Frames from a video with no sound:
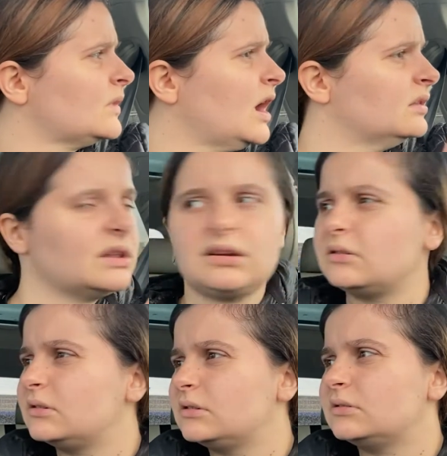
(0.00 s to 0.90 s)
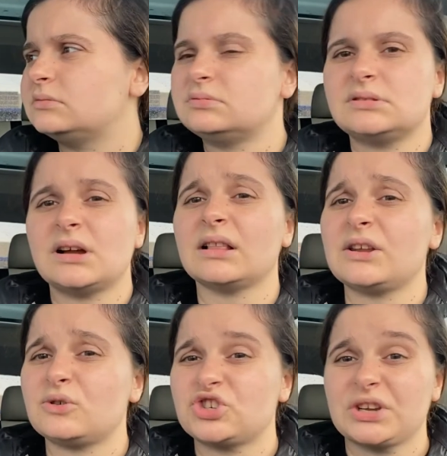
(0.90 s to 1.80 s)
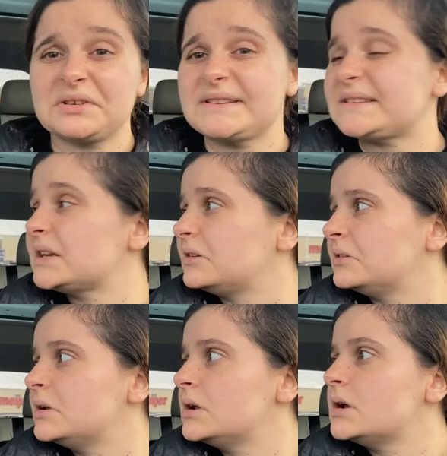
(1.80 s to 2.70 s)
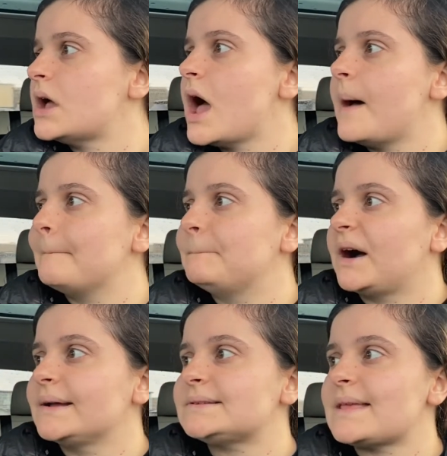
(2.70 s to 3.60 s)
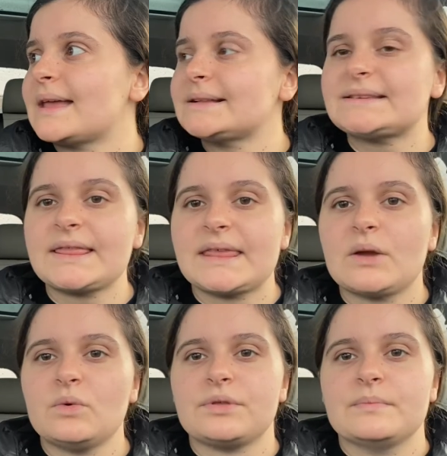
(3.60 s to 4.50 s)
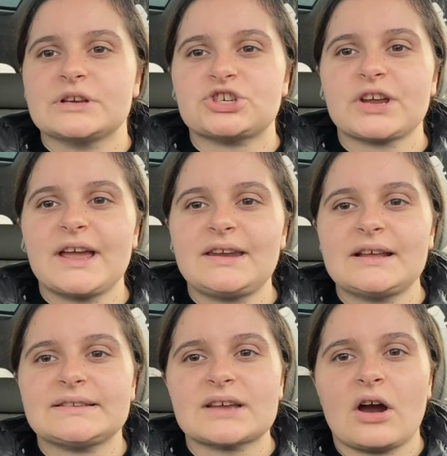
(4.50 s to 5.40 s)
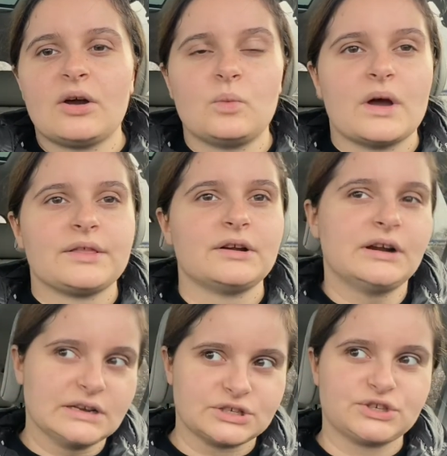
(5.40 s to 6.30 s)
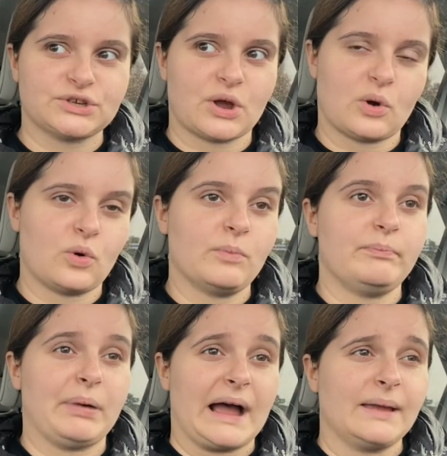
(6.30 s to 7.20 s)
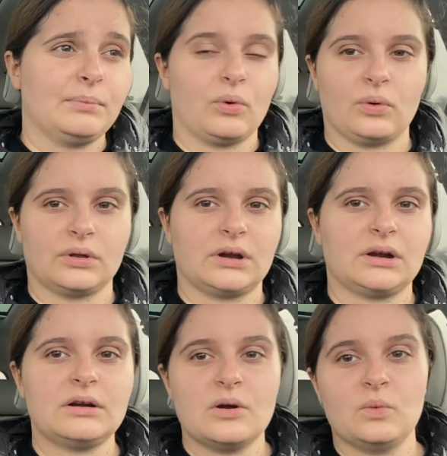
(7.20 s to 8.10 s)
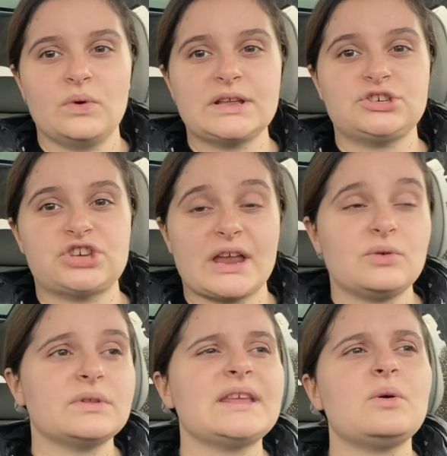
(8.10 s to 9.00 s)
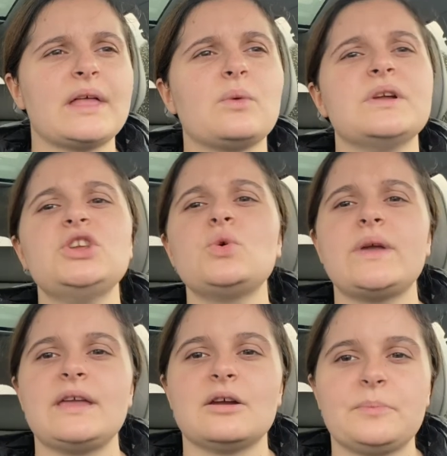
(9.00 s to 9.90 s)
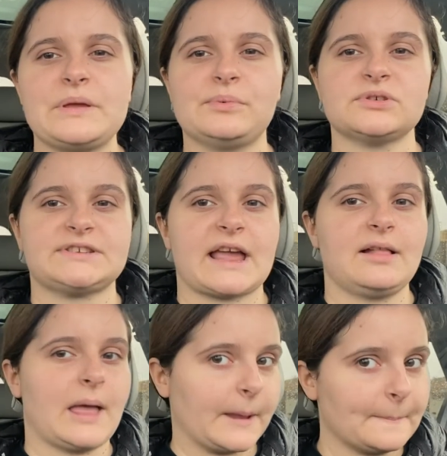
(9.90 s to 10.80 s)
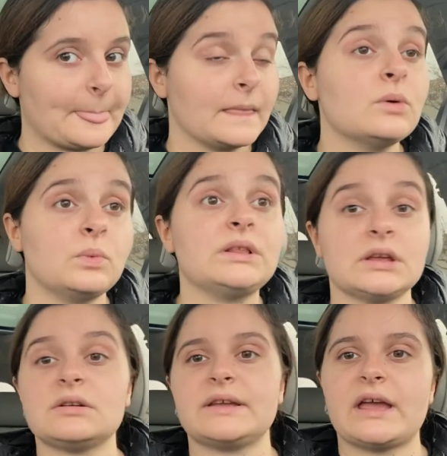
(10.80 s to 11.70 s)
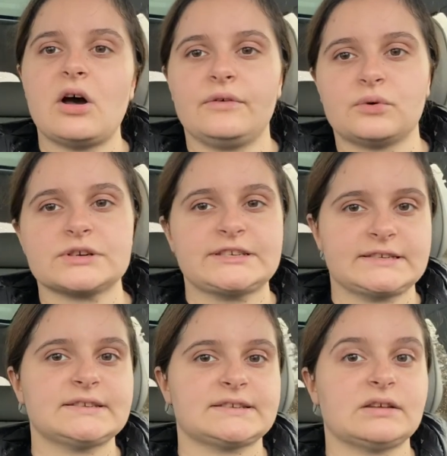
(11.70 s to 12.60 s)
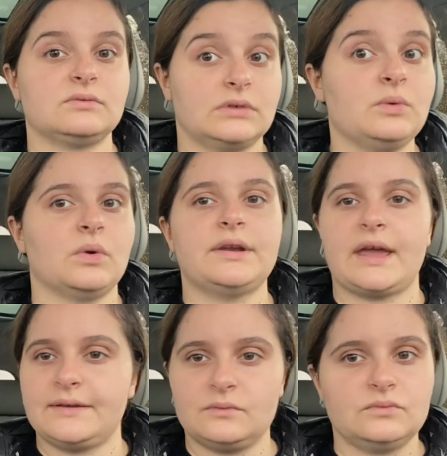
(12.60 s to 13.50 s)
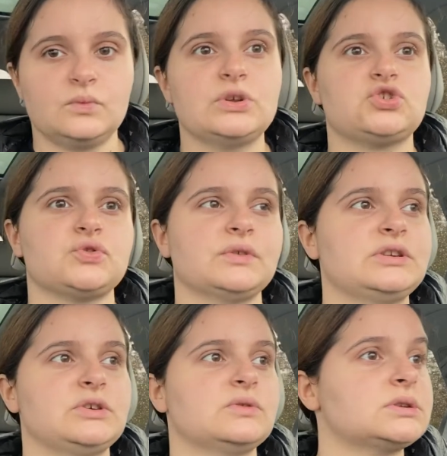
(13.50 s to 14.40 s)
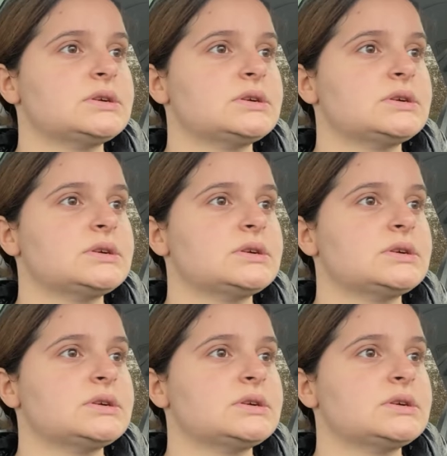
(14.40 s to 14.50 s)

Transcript: little chilly still. But that's the thing with Michigan. Our weather is so bipolar. We genuinely, when you hear people say, we literally get all 4 seasons in one day. We truly do.